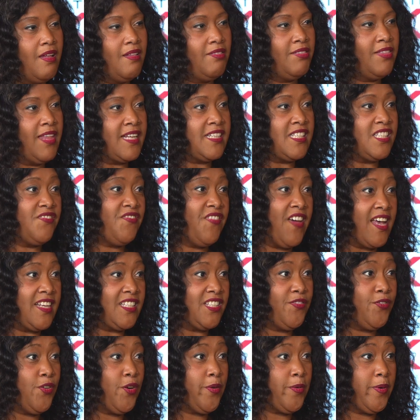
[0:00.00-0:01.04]
Let's
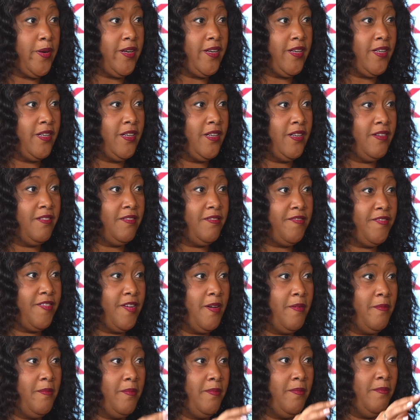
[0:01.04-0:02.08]
fast forward
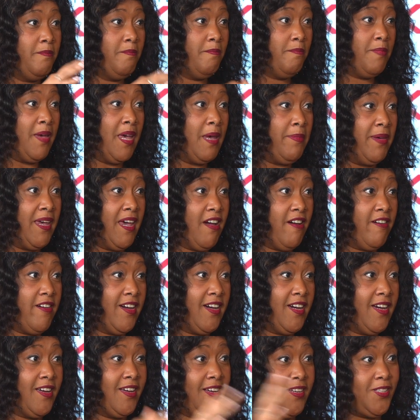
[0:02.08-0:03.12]
from baby
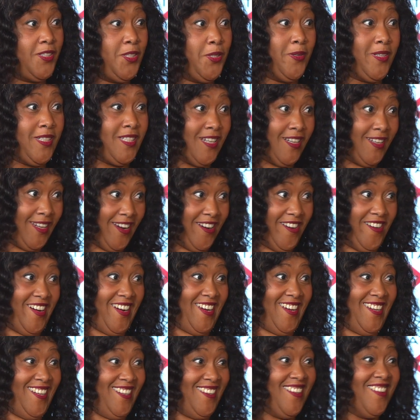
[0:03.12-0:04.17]
Eric to adult
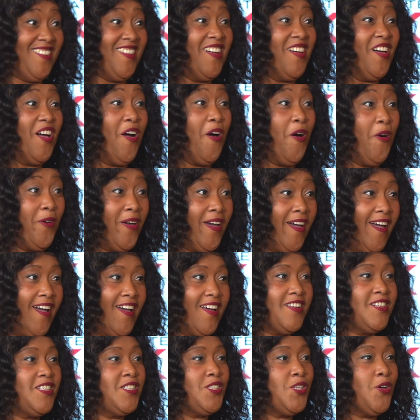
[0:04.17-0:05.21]
Eric.
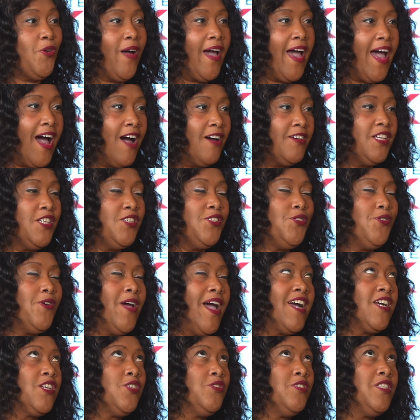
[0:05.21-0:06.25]
Okay, so how did you
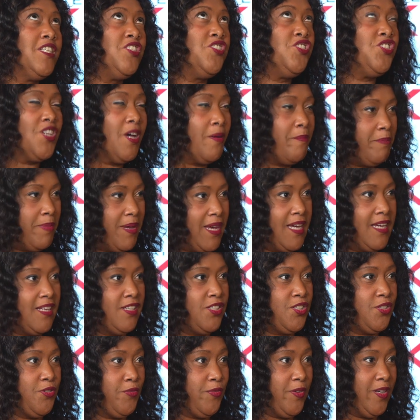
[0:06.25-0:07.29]
actually jump
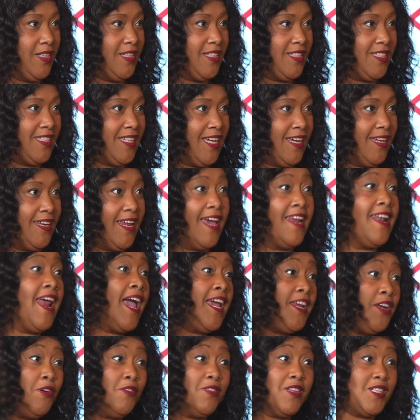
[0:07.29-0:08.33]
into real estate? And
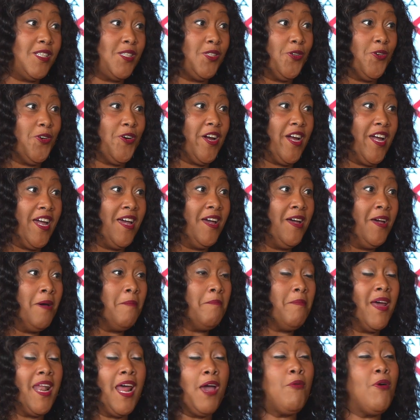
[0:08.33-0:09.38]
I know this story,
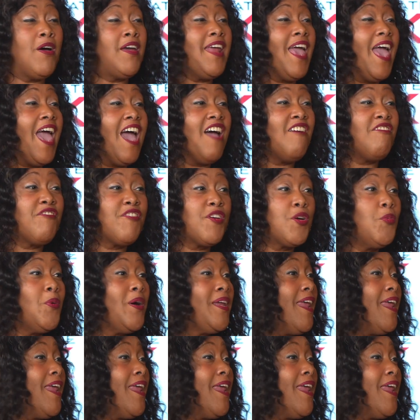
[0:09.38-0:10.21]
but I want everyone